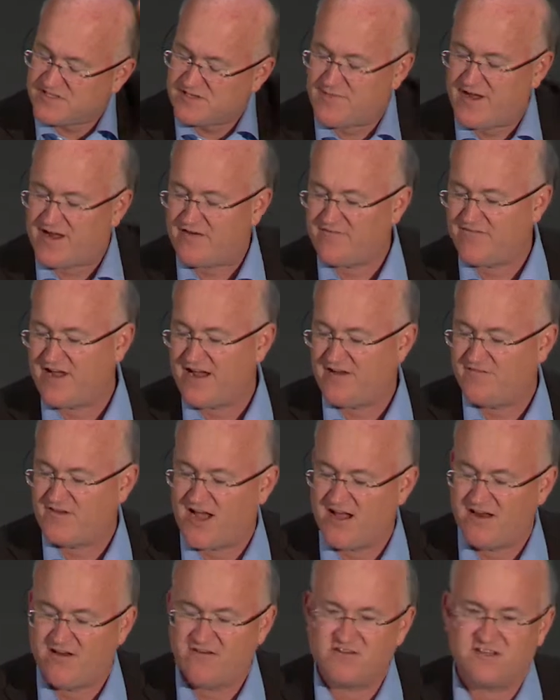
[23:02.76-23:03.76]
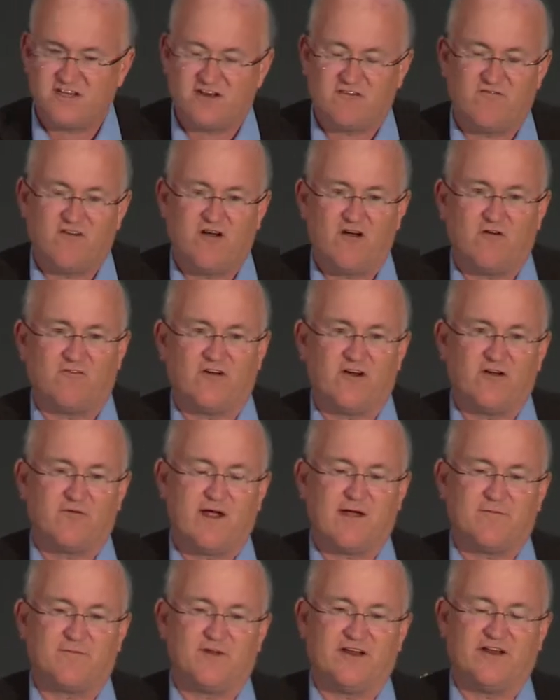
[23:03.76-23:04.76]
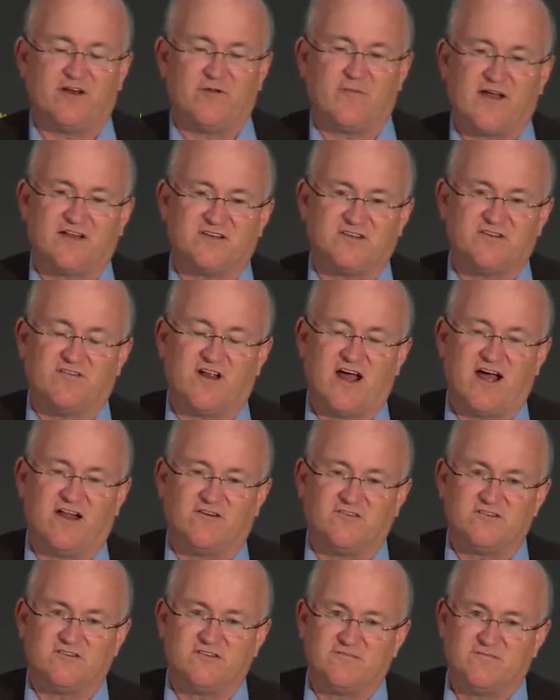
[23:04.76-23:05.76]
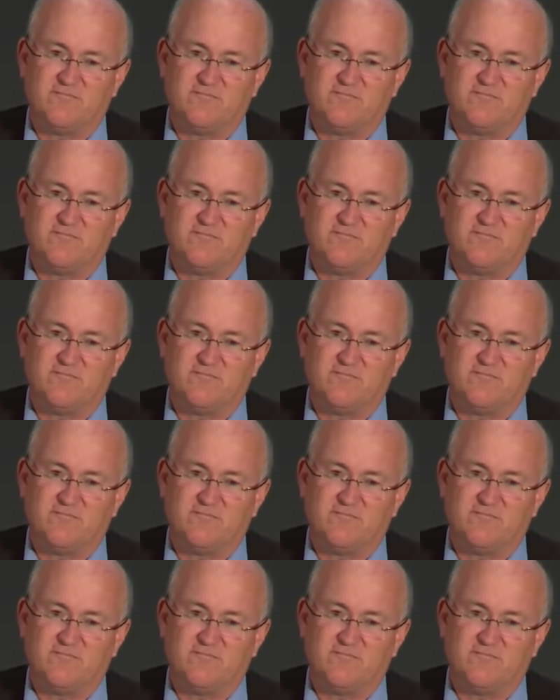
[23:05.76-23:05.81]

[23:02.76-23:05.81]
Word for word: is about $5. It'll fall very rapidly to about $2.